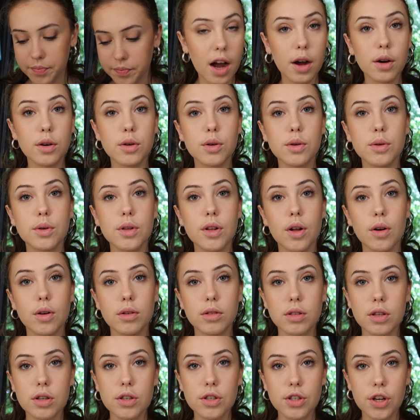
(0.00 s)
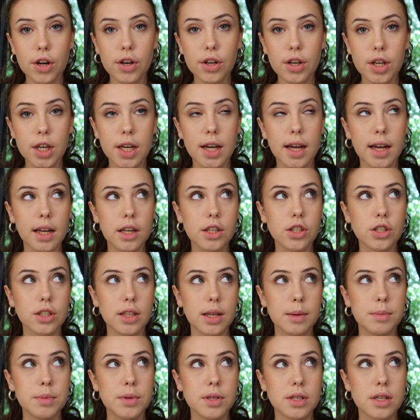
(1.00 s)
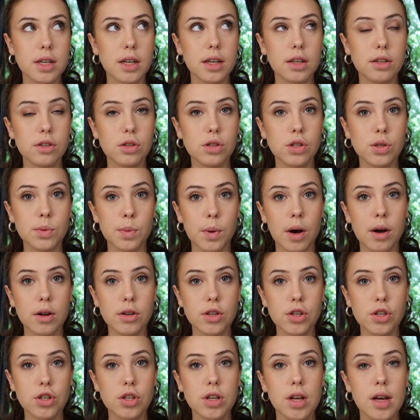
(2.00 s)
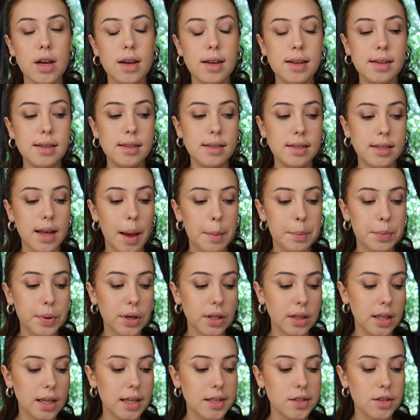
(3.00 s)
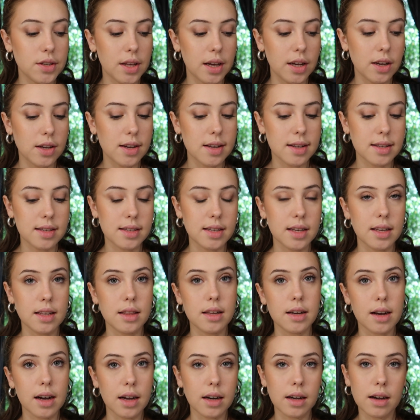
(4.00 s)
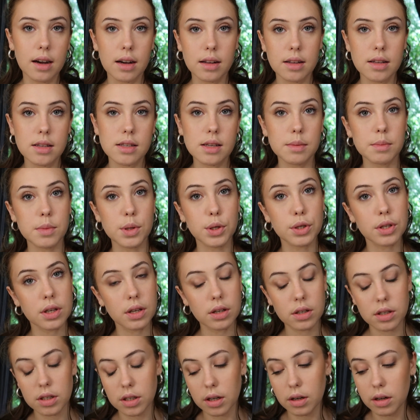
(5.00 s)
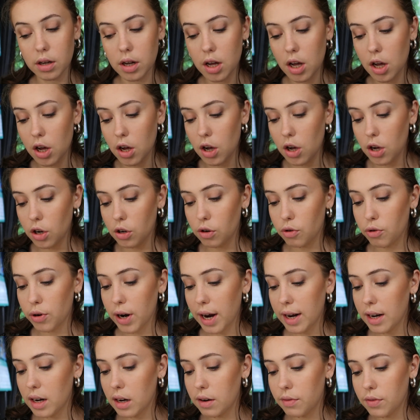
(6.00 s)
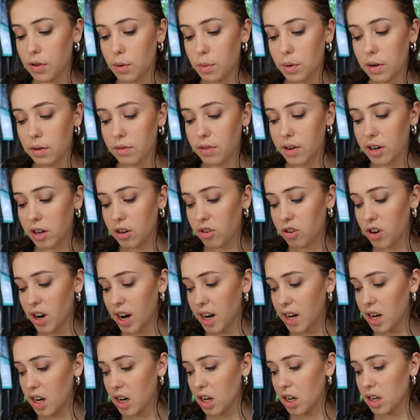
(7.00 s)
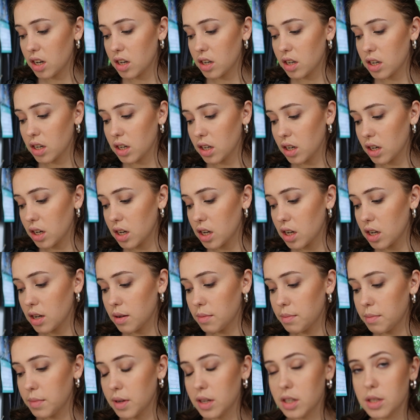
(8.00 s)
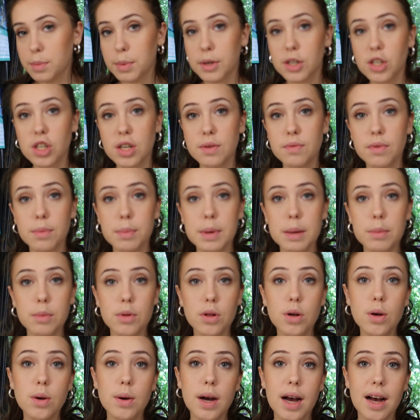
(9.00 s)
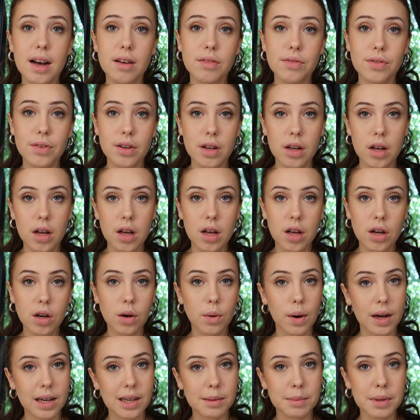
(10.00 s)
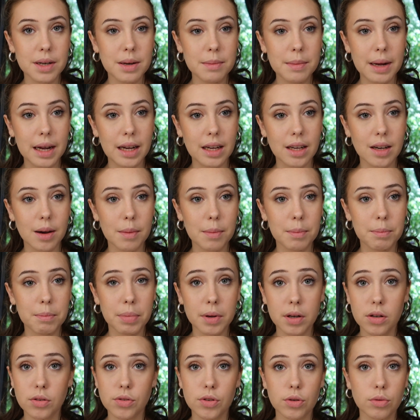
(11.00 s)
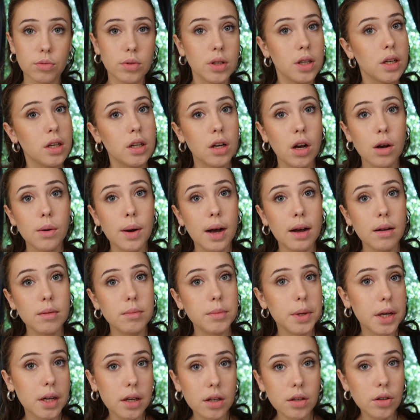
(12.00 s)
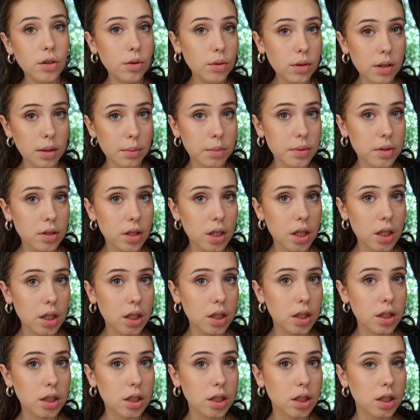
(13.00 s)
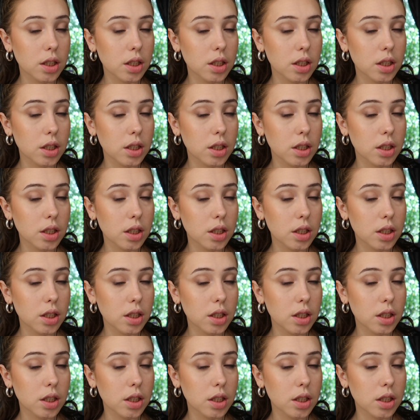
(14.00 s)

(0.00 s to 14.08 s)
I will also show you each lipstick swatched separately so that you can see the kind of colors I'm using to create it if you want to recreate it, especially for people who have quite a bit of makeup and don't need to go out and buy new lipsticks.